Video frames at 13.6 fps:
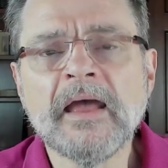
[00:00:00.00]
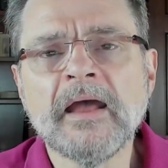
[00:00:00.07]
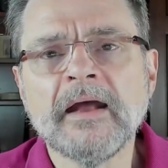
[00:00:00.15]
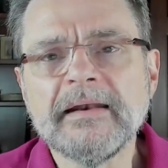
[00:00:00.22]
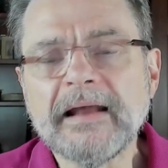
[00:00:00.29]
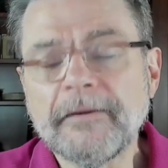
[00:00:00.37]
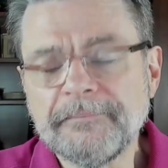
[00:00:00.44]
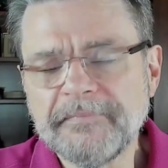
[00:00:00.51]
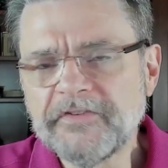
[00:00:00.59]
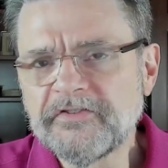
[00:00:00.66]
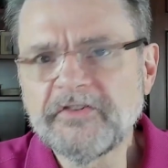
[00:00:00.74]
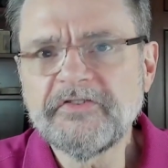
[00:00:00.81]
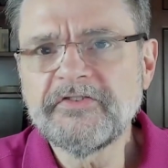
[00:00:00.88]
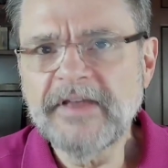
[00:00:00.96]
Now, this
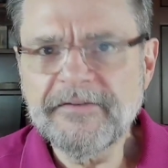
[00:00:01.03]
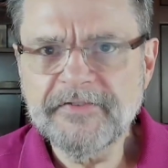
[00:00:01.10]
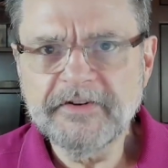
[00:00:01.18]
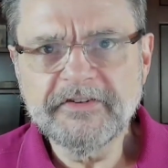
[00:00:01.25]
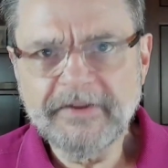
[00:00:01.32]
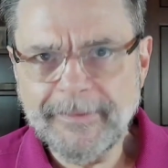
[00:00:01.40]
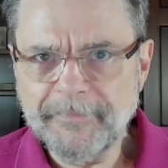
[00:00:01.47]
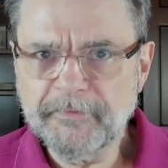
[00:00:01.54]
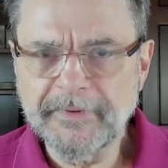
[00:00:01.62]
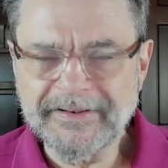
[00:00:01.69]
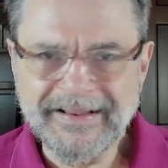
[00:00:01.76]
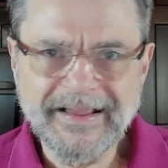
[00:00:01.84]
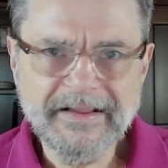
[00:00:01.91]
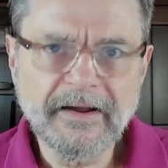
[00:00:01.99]
is seven tips, but
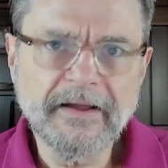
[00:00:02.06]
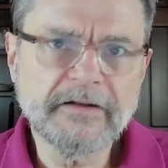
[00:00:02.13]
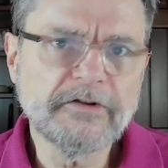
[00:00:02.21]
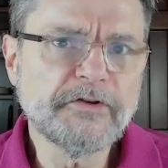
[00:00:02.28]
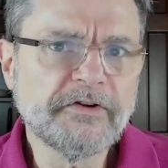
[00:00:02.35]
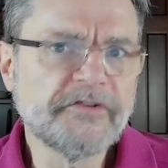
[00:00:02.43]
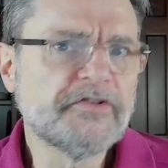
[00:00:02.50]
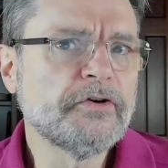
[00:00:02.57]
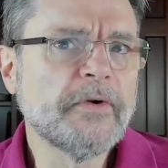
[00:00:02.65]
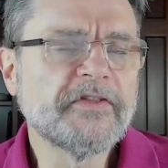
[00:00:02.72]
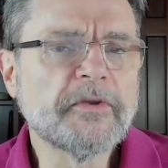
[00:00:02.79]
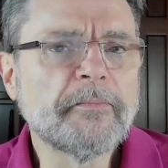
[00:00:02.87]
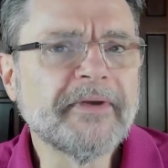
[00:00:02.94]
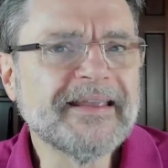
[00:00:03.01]
like I alluded to at
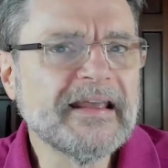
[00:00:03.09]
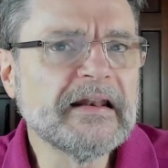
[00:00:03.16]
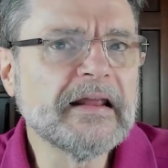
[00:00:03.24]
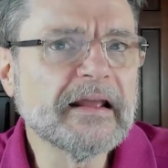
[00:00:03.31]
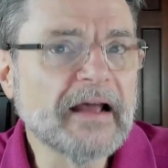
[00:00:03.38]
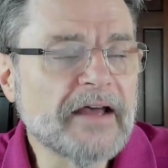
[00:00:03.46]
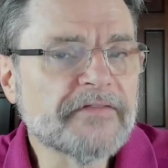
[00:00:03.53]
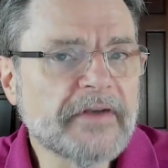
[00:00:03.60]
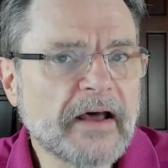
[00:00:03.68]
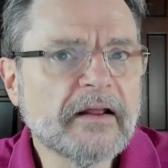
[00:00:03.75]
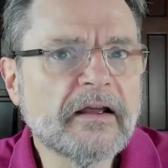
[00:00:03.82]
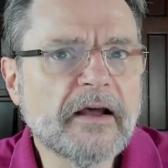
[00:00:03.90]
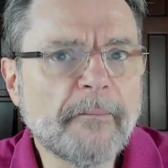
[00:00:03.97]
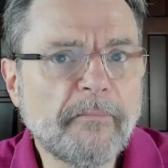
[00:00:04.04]
the beginning, I've got a
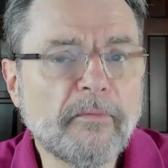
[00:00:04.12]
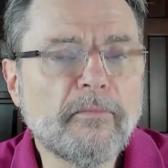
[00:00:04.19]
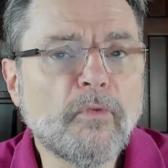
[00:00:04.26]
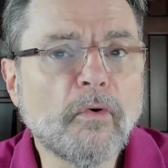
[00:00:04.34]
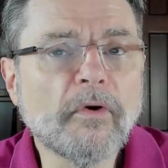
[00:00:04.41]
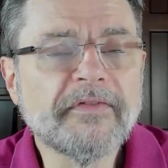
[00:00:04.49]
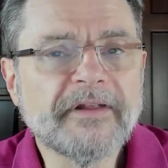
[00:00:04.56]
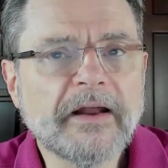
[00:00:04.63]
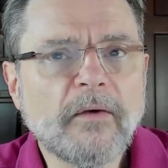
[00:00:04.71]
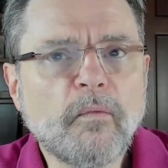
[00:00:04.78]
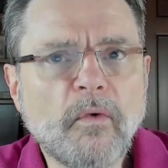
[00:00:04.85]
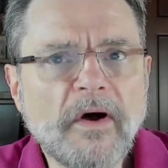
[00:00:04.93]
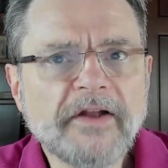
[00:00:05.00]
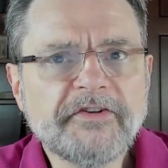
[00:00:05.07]
couple more that I
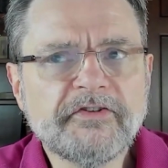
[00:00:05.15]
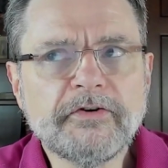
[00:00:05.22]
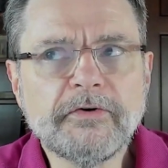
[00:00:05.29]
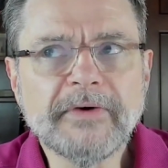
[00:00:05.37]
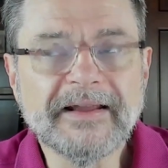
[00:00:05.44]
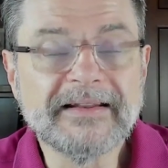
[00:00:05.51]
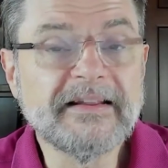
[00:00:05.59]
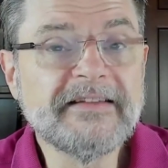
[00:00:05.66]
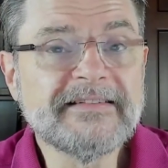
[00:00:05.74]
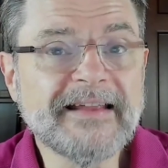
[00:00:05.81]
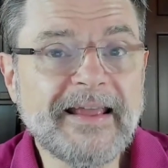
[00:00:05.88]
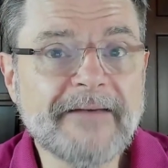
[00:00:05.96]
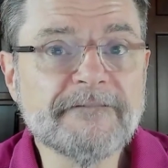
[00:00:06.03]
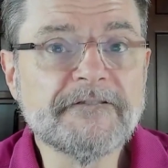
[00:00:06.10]
want to at least
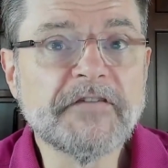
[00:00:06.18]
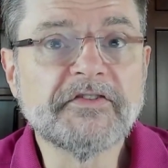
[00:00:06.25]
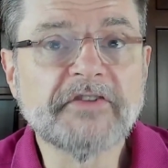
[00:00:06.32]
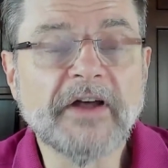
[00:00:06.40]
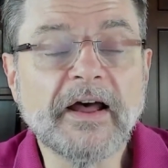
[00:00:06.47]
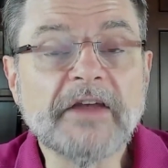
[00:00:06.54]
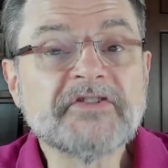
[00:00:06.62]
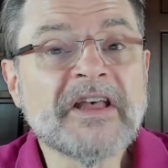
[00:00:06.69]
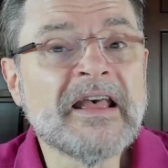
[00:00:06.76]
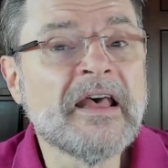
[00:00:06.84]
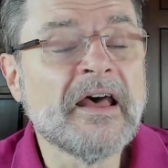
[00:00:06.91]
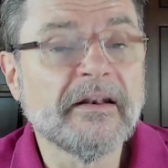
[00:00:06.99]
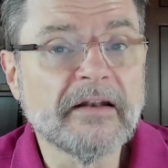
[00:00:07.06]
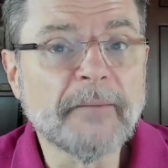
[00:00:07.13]
emphasize.
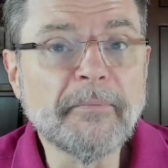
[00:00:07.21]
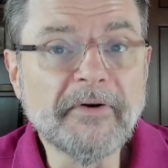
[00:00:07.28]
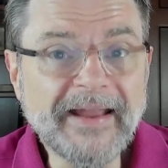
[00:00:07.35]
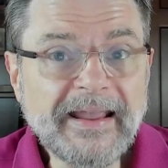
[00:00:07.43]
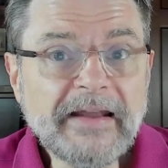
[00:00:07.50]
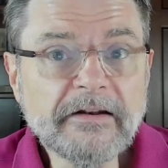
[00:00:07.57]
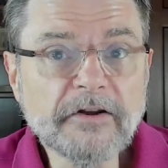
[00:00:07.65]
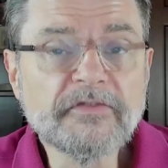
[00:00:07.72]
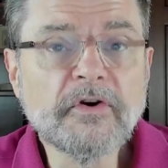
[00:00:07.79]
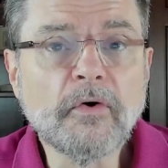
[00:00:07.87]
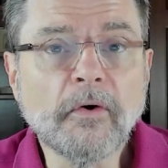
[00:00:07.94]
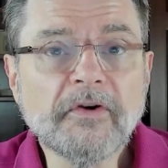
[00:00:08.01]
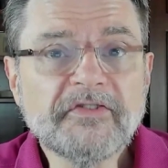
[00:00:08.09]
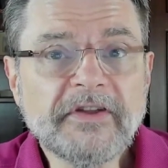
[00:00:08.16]
Number eight, of
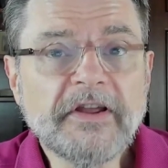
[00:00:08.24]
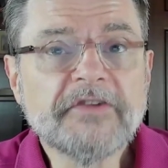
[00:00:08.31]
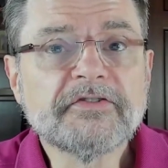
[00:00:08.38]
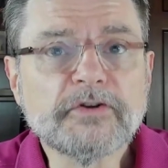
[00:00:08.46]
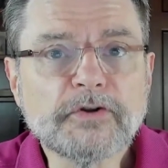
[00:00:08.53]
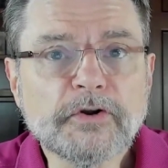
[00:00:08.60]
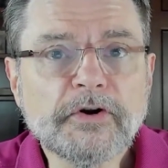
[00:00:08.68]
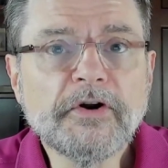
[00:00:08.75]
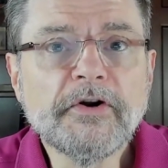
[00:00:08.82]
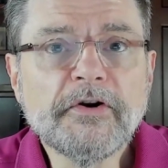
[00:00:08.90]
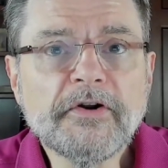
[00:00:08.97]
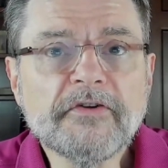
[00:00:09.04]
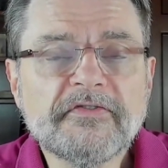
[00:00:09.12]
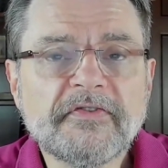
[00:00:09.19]
course, is
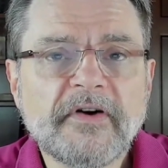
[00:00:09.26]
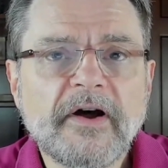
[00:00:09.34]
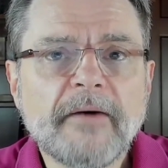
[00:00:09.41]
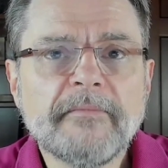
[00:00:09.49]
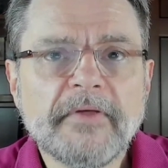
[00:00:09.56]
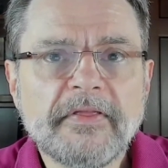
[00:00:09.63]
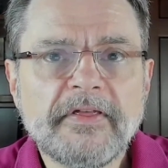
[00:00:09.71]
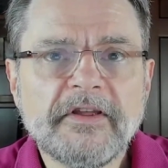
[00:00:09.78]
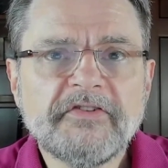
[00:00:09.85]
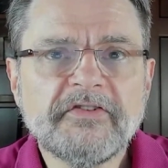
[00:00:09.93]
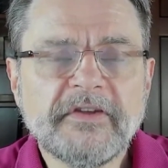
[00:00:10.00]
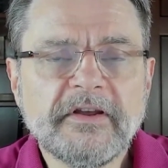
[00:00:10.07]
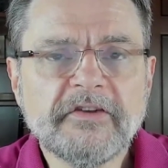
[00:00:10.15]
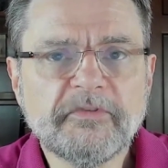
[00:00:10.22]
learn from this
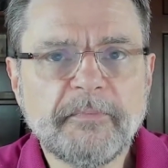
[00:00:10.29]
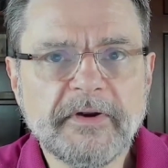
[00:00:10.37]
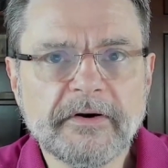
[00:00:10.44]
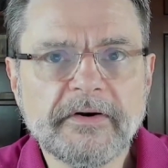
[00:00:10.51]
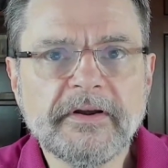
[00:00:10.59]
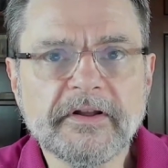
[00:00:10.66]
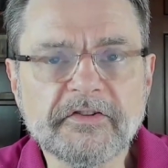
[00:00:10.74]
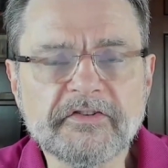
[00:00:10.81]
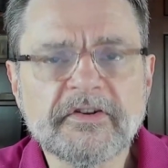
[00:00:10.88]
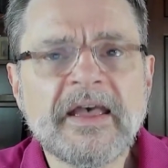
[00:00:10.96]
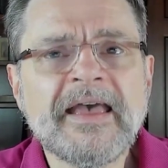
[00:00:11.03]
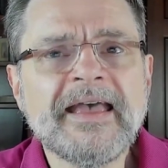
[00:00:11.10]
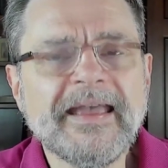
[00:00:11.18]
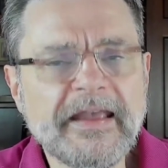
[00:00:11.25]
experience.
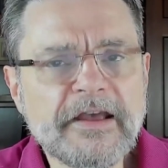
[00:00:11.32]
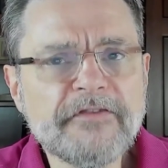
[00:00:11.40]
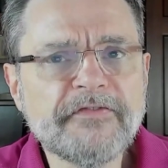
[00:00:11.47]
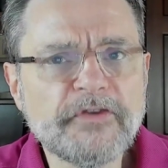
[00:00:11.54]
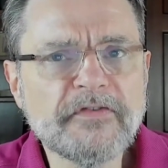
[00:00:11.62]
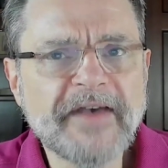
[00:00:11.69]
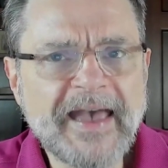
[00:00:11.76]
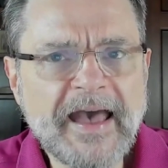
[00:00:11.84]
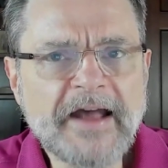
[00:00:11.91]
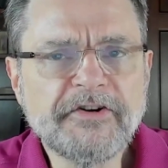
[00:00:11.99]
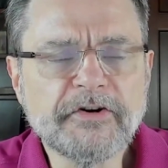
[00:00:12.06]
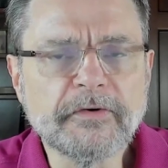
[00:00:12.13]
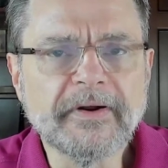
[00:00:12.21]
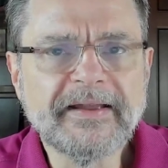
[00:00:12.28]
If you've had
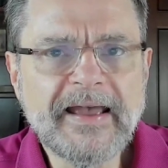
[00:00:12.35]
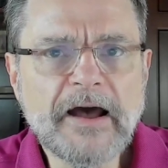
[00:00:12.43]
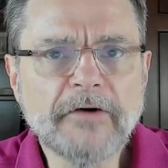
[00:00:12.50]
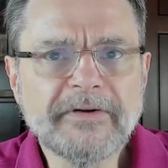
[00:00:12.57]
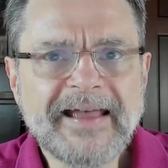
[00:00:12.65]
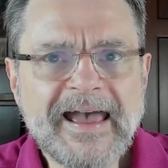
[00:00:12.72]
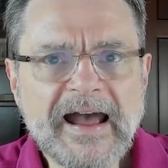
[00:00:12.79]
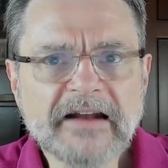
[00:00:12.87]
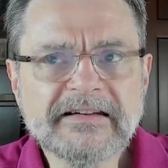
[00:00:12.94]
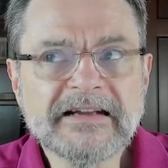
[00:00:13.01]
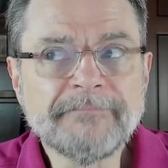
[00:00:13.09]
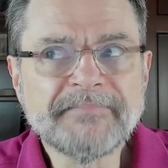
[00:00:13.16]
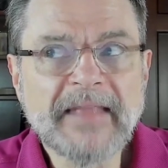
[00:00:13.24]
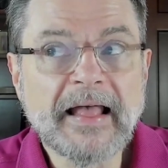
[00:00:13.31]
your account hacked,
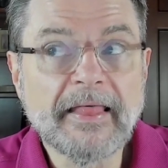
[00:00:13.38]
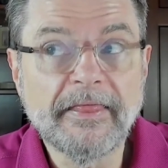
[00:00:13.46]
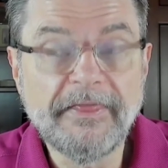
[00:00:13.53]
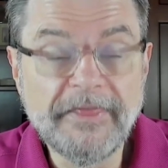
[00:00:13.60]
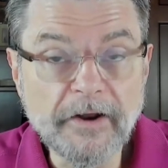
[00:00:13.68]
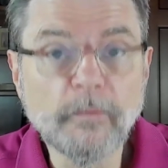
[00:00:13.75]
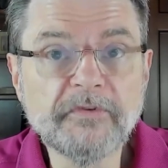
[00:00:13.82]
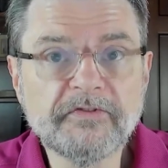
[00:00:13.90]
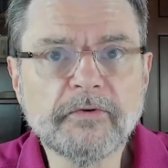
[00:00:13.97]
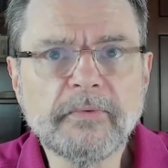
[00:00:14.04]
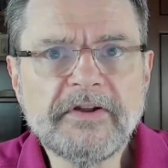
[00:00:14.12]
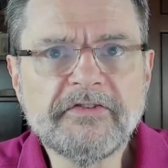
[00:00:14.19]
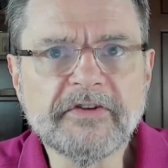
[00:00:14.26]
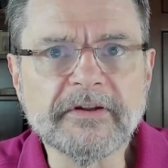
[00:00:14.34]
there was a
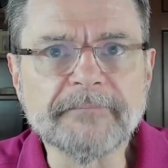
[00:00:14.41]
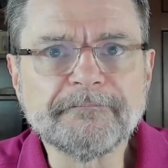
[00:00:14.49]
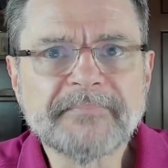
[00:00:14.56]
reason.